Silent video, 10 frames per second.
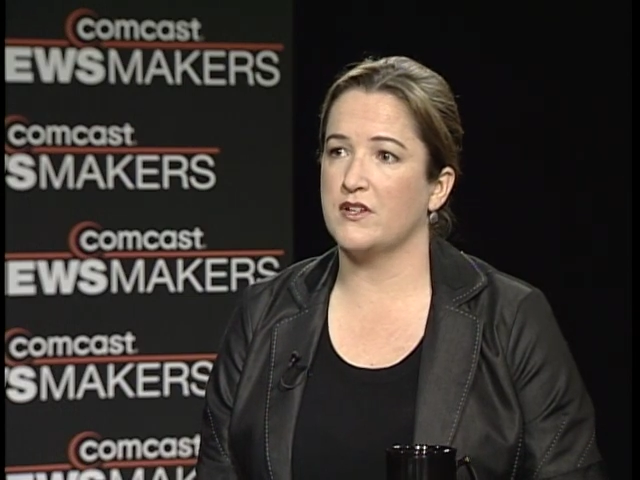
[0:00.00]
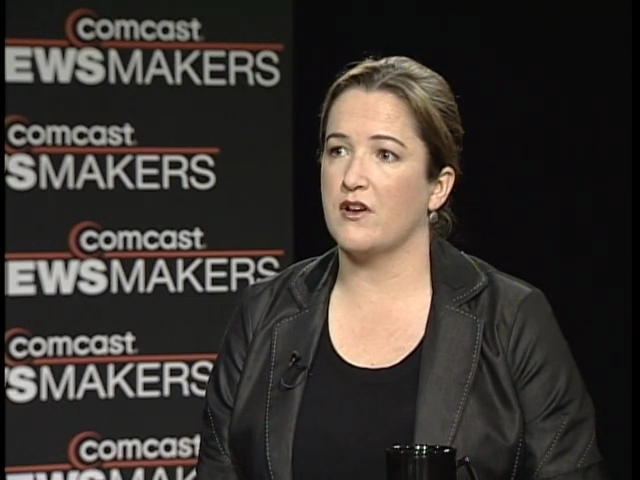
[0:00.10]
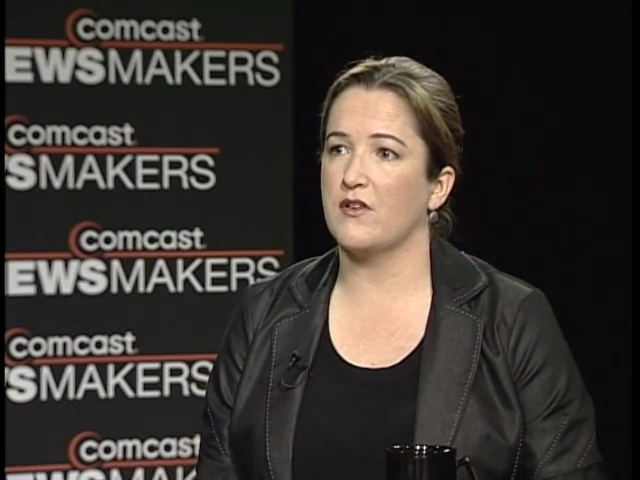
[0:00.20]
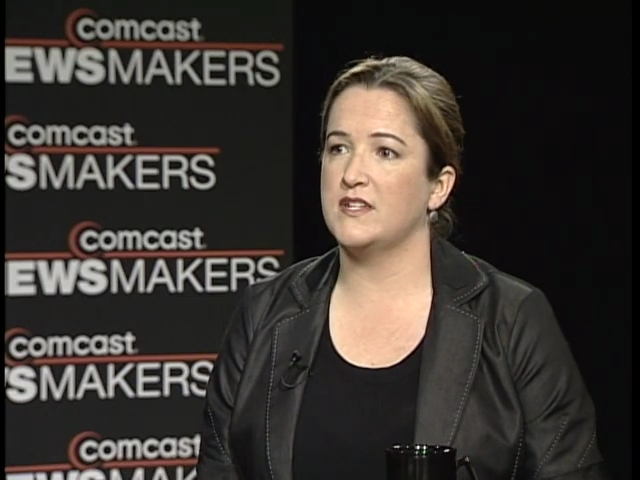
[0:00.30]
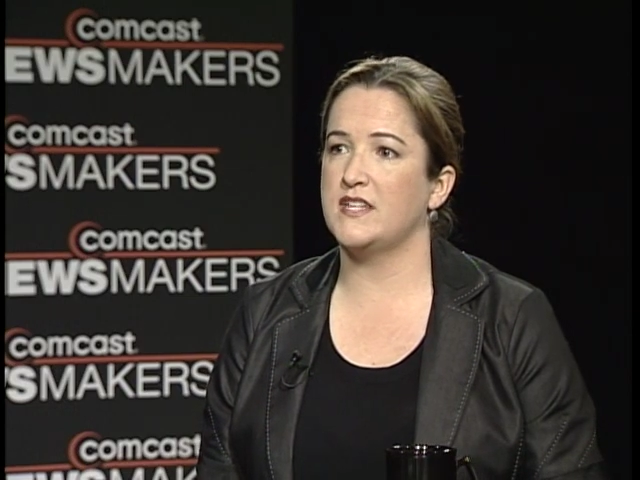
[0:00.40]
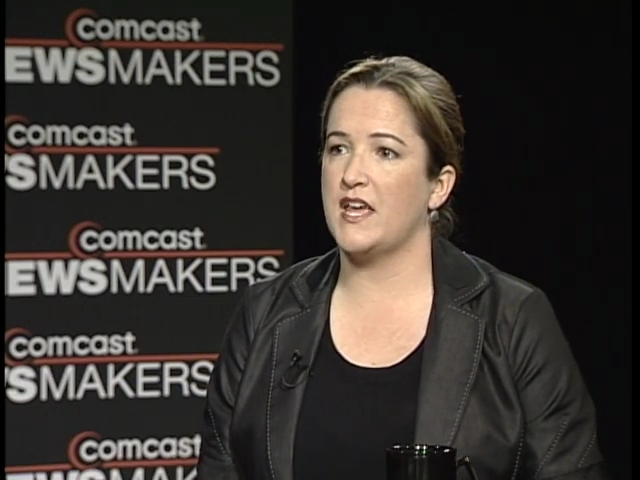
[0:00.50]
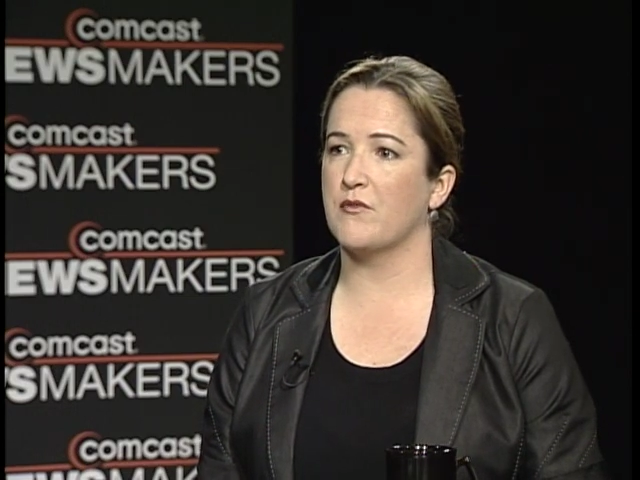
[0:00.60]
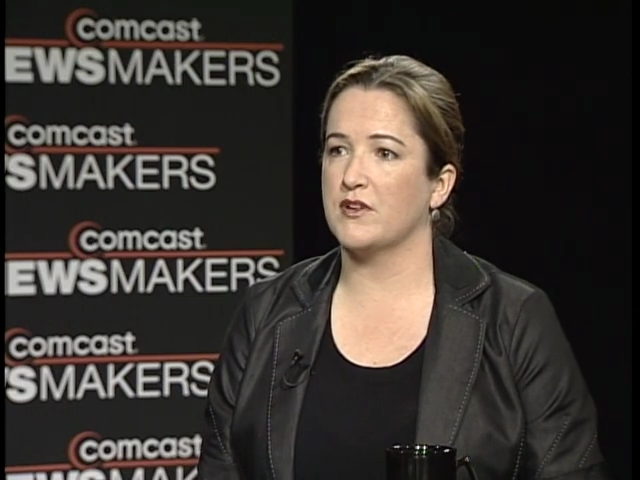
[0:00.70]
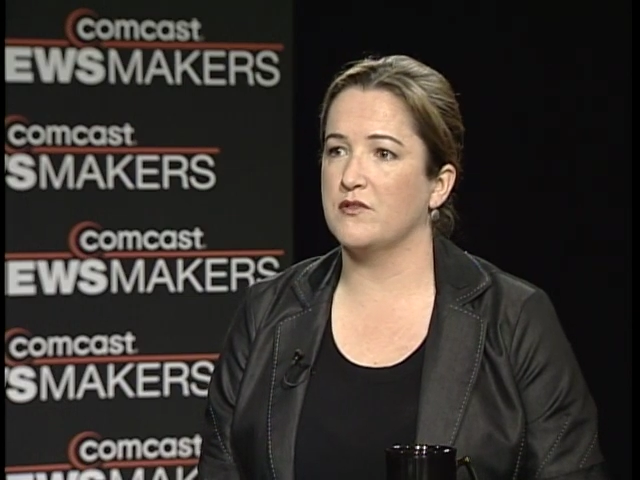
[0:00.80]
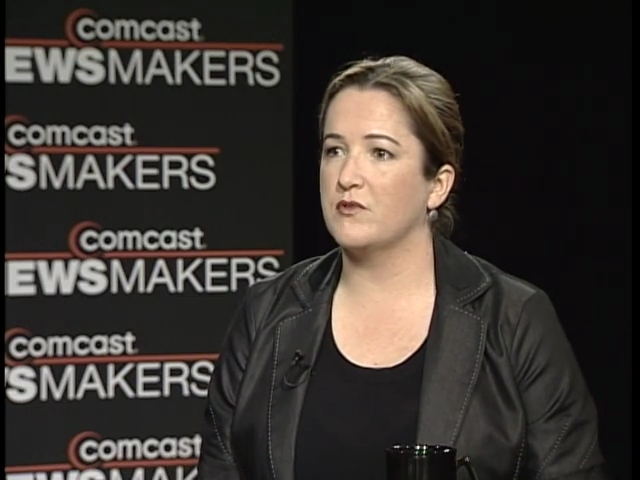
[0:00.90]
You know, a day
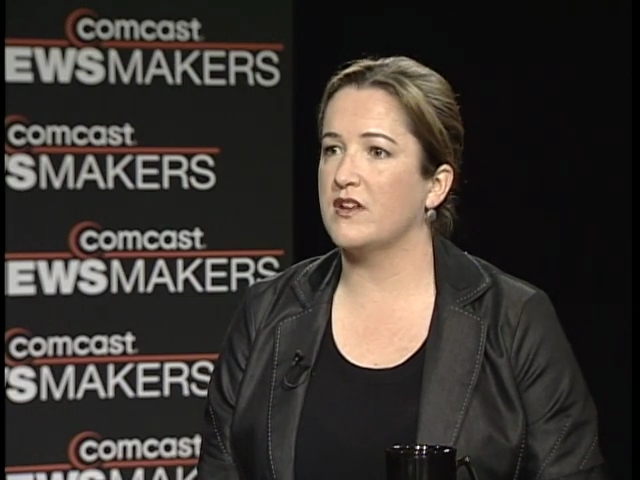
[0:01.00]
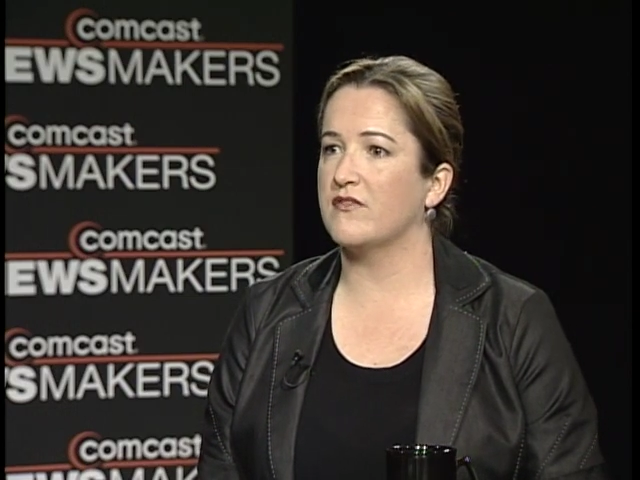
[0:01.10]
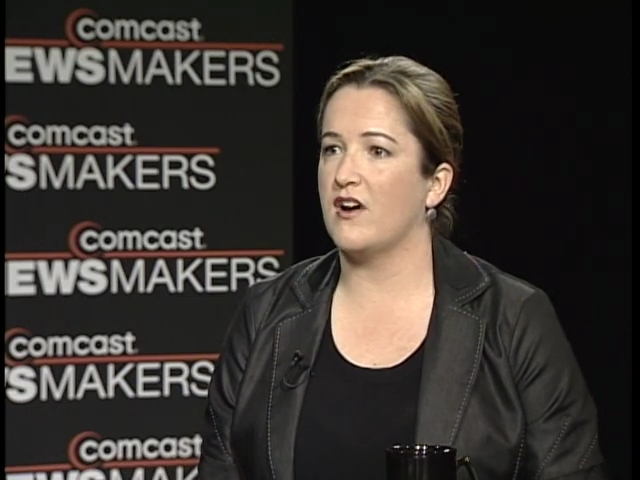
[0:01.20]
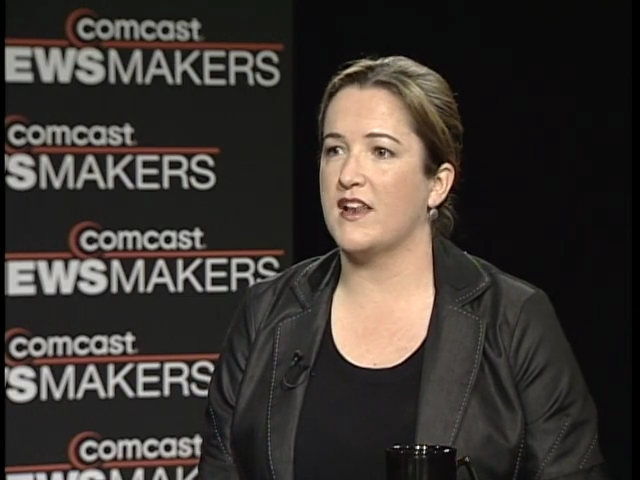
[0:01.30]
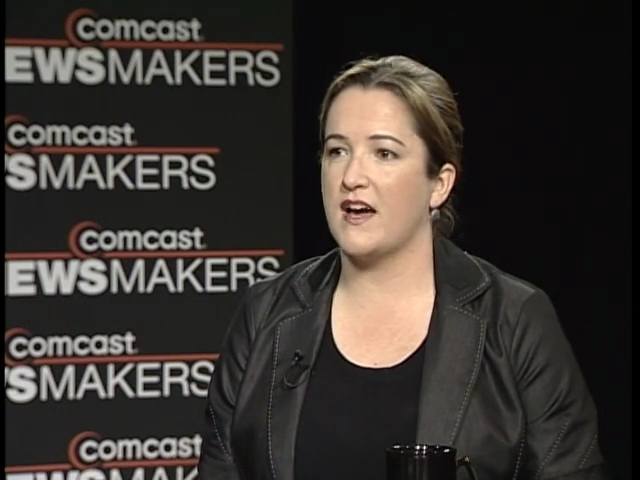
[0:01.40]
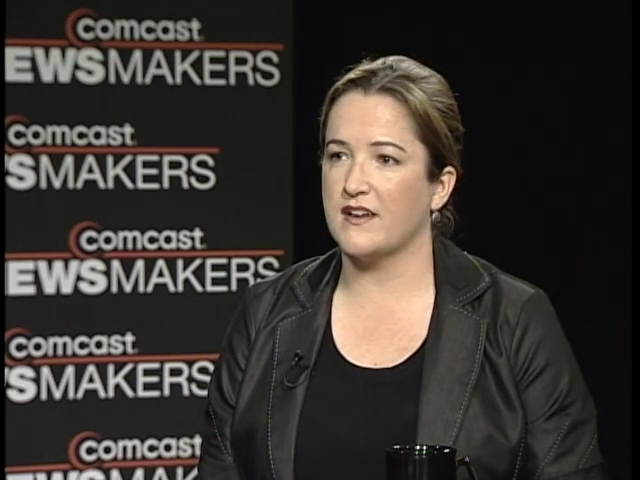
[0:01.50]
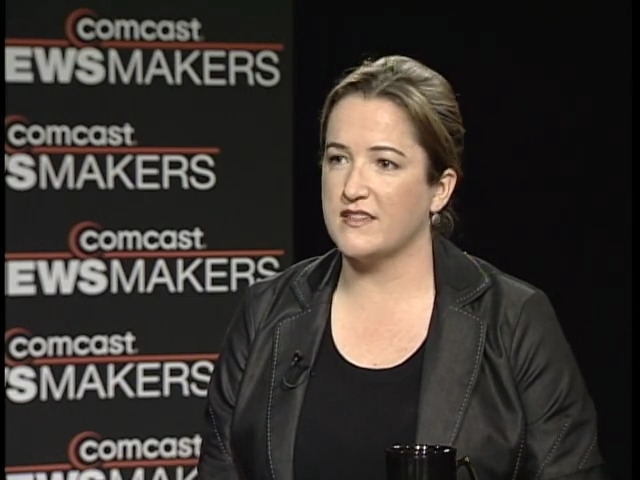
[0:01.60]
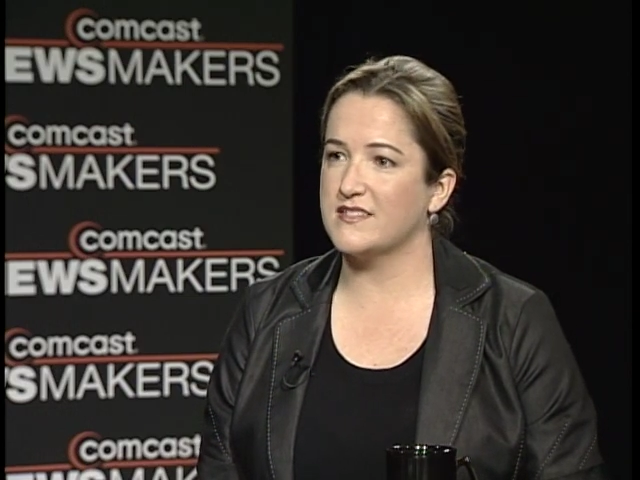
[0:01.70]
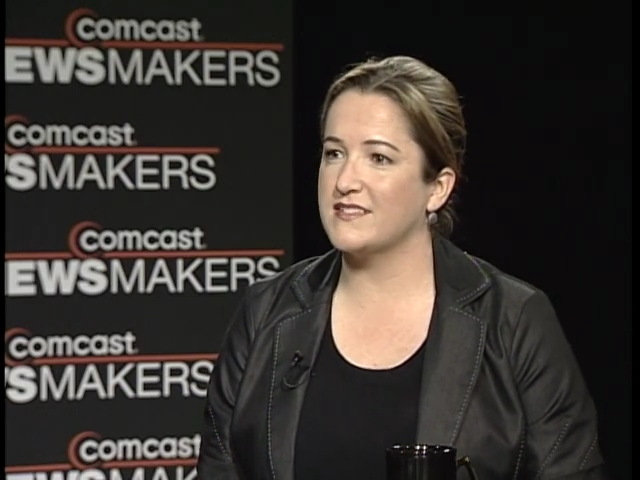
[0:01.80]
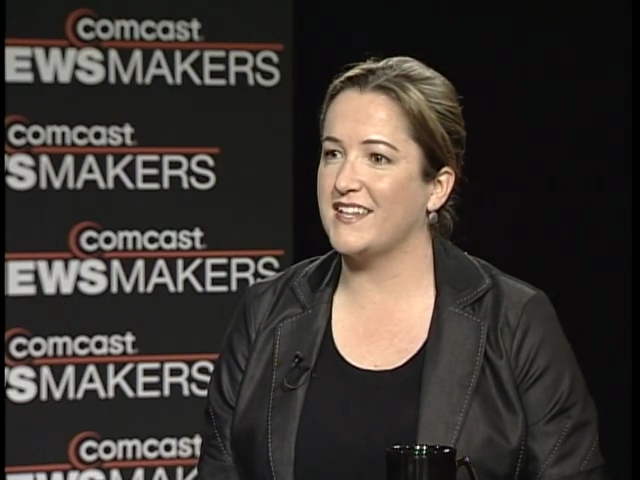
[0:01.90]
where you would have gone out of
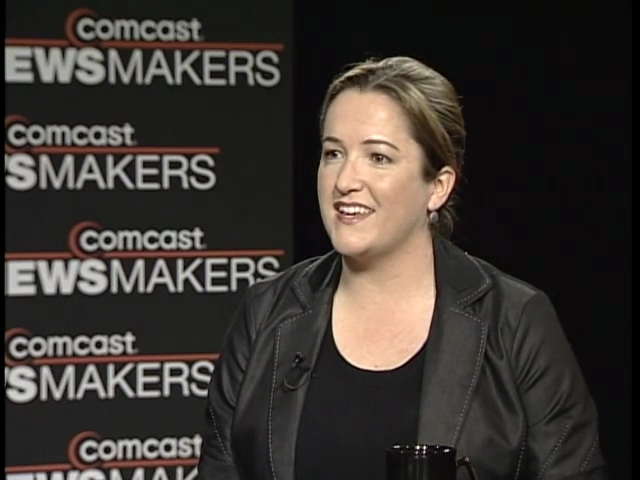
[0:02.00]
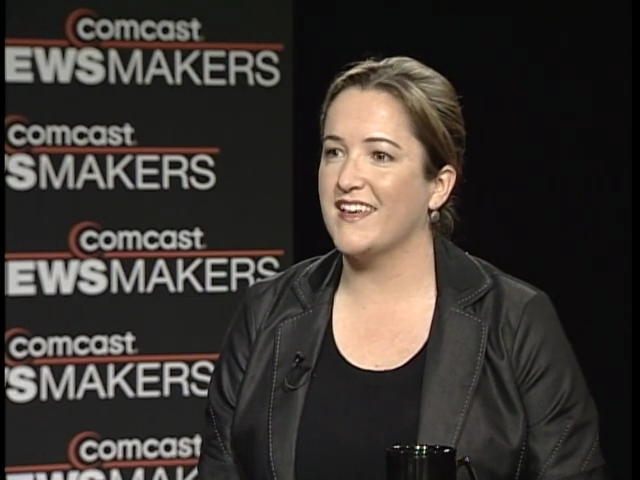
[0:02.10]
the city